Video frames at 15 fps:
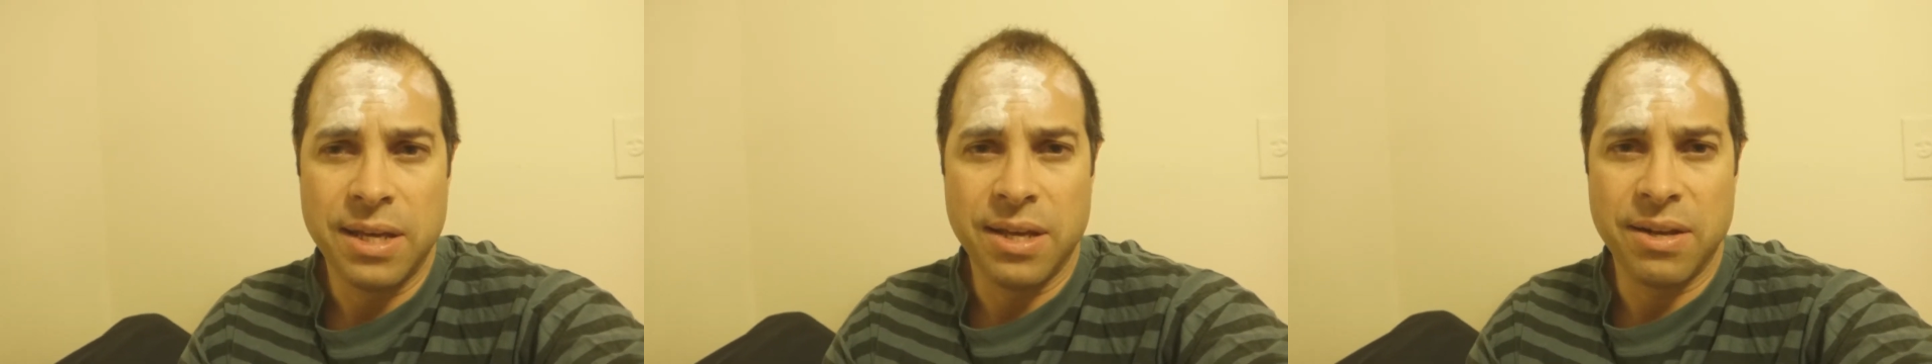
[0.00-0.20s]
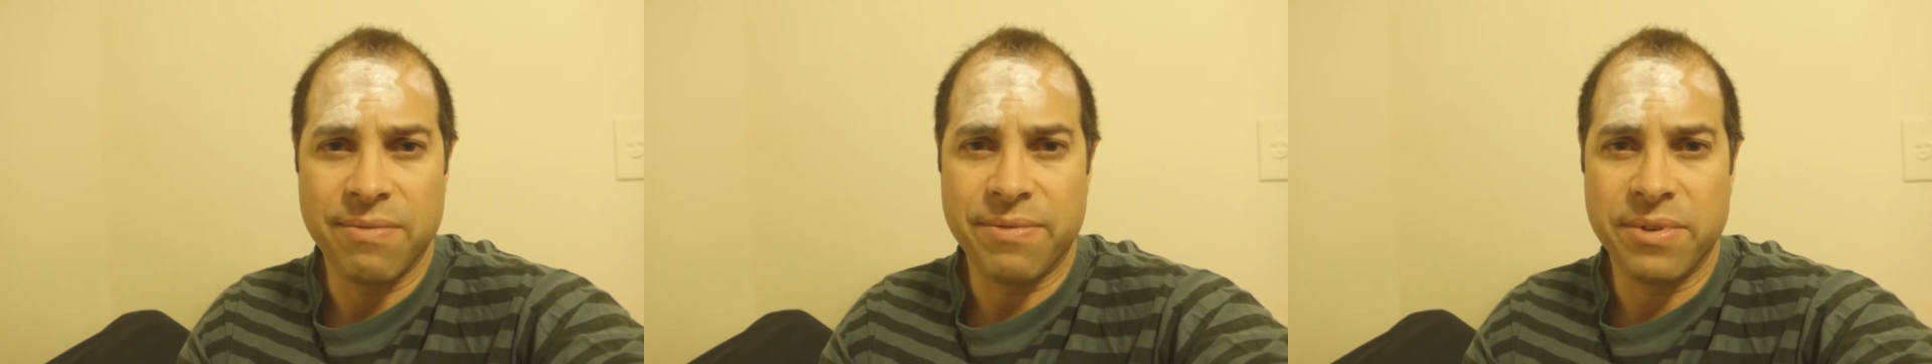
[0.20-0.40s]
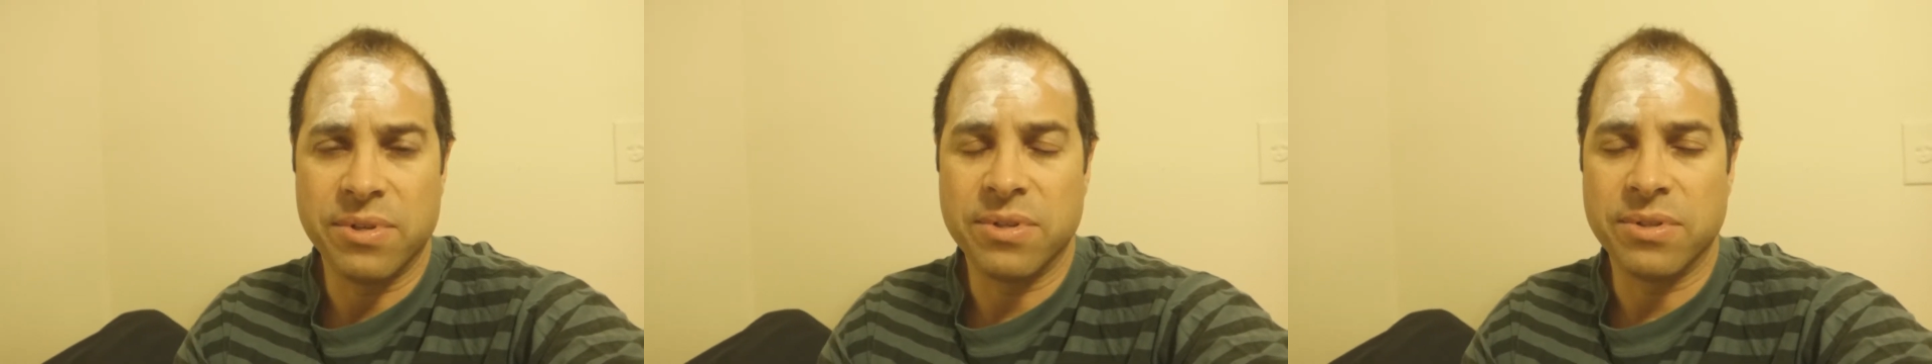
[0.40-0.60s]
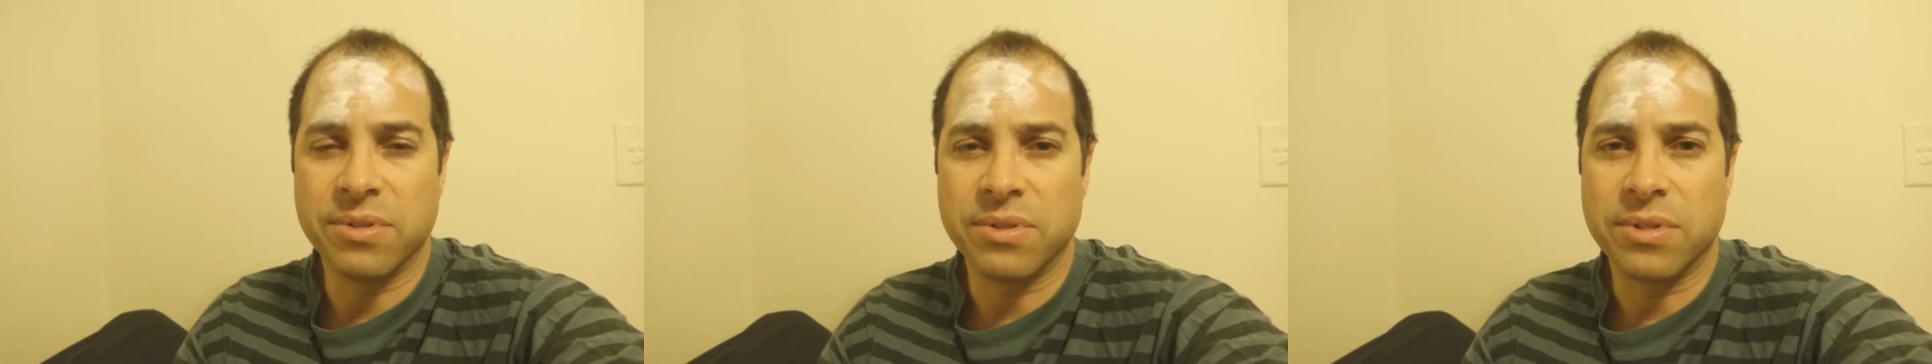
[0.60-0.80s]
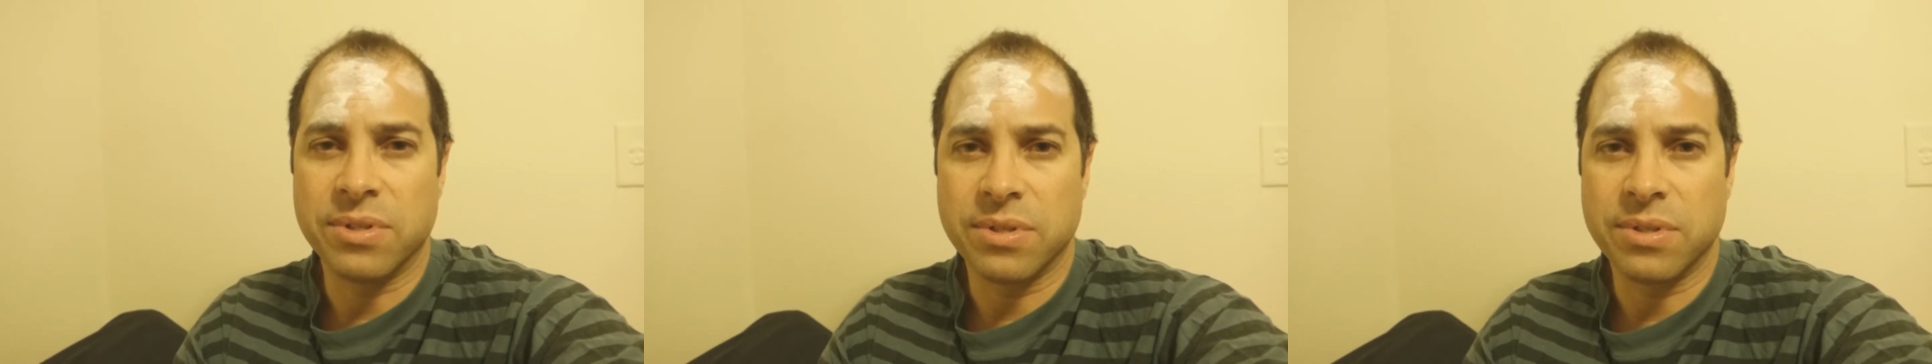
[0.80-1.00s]
and it
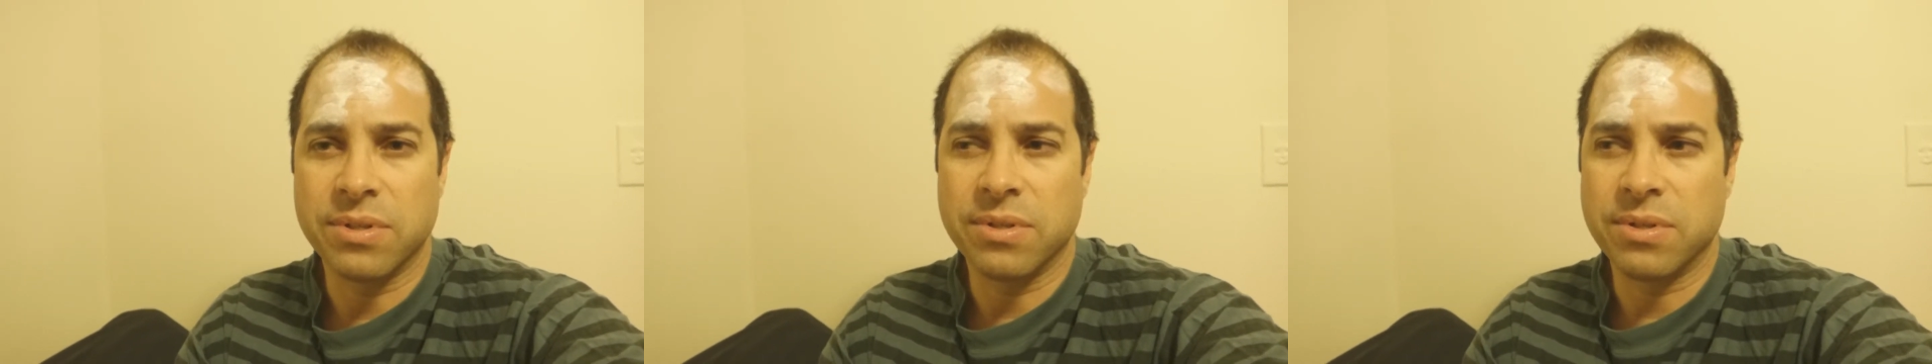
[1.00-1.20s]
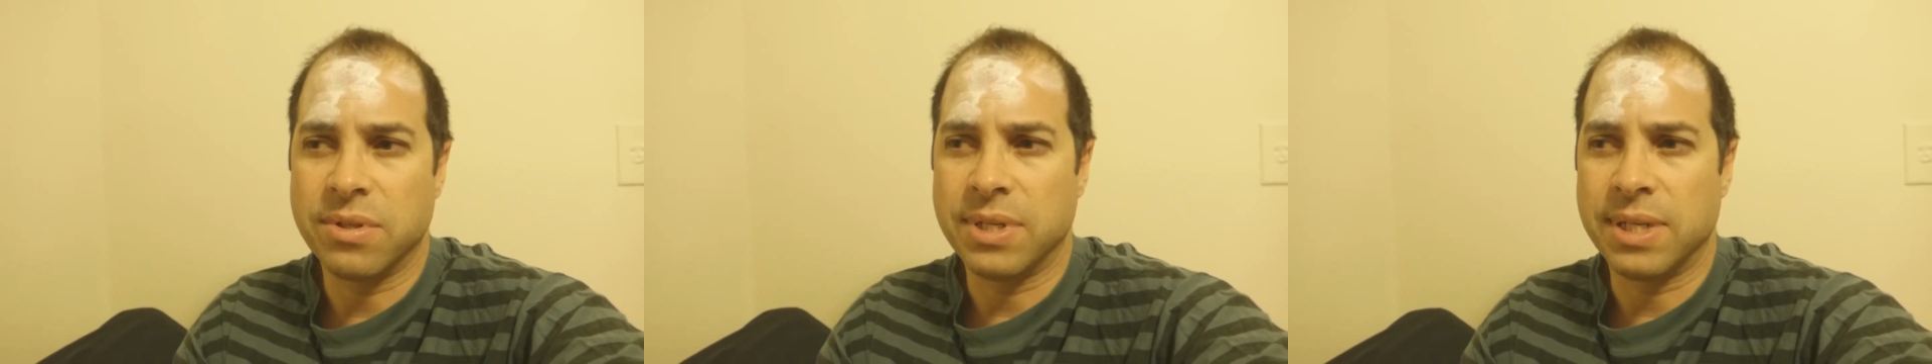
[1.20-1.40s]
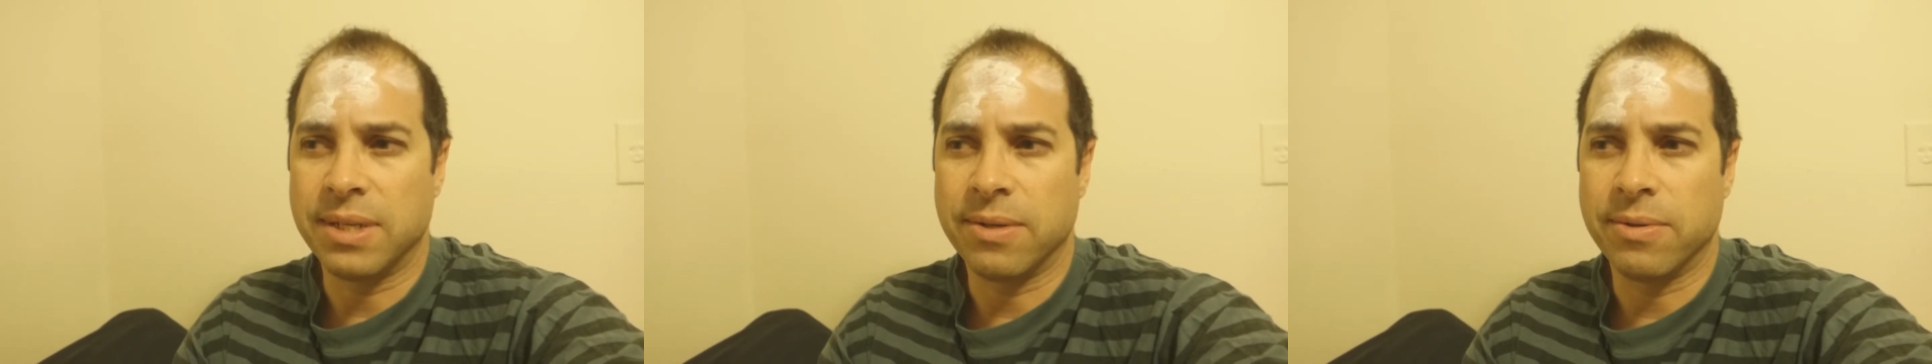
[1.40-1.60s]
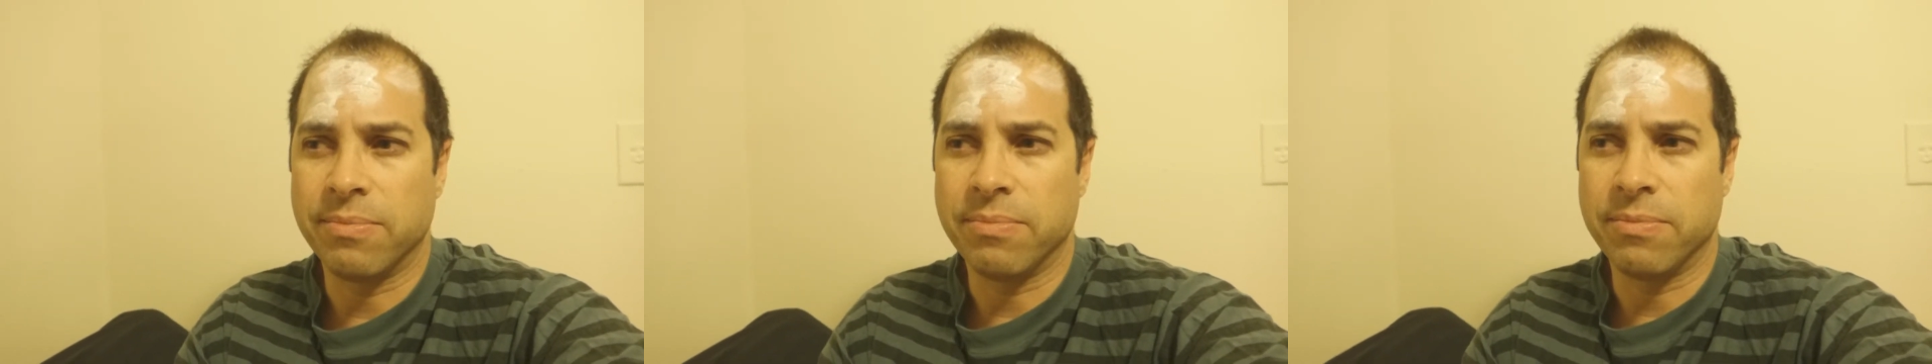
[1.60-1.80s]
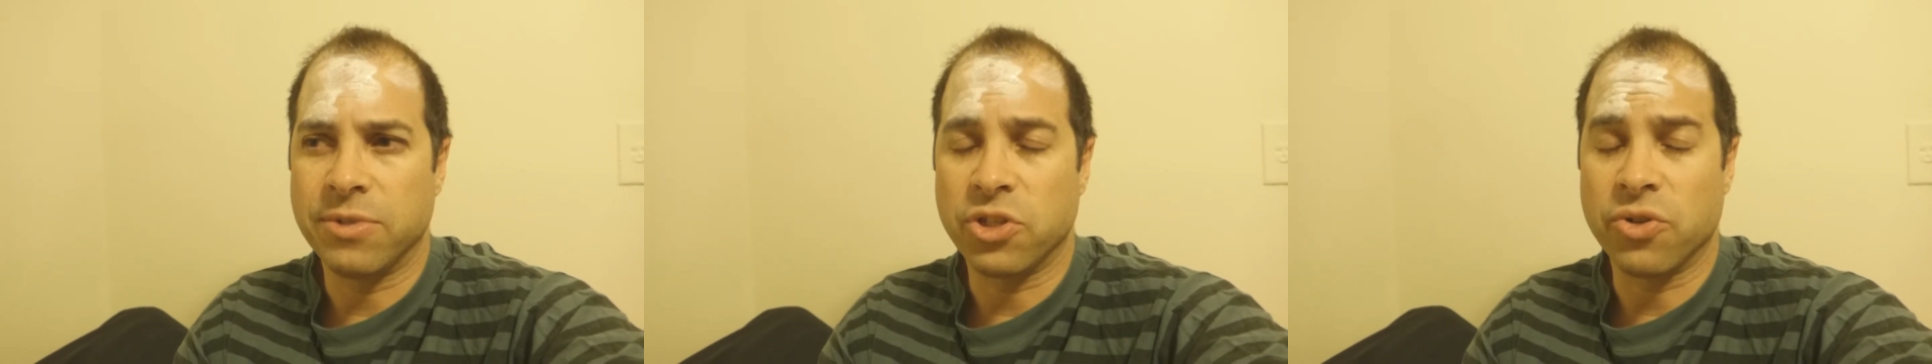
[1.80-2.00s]
feels
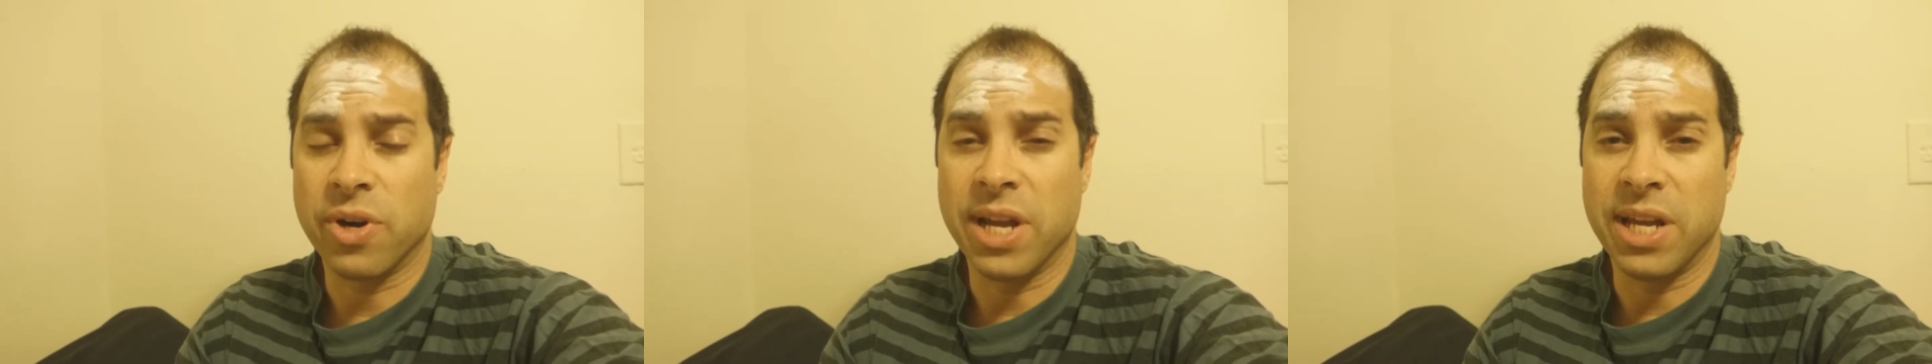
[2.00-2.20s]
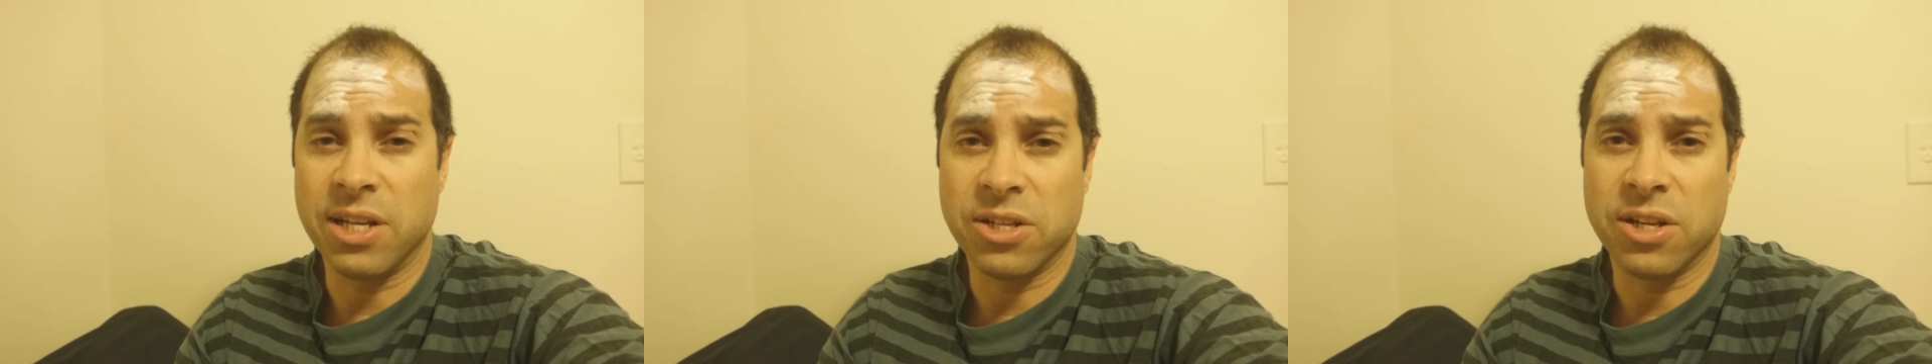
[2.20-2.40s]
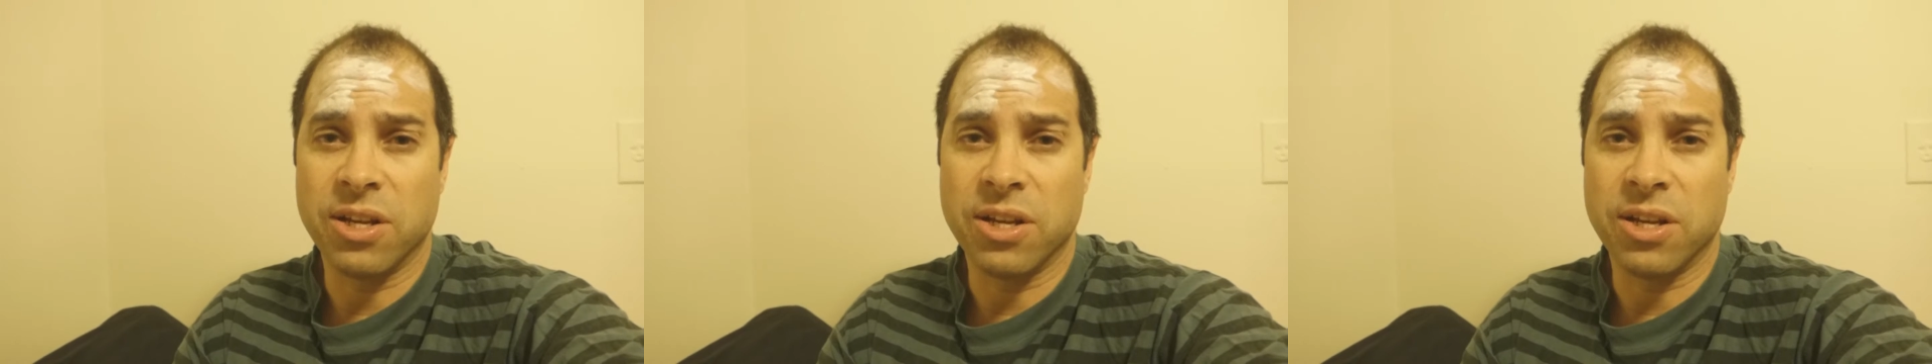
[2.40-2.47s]
strange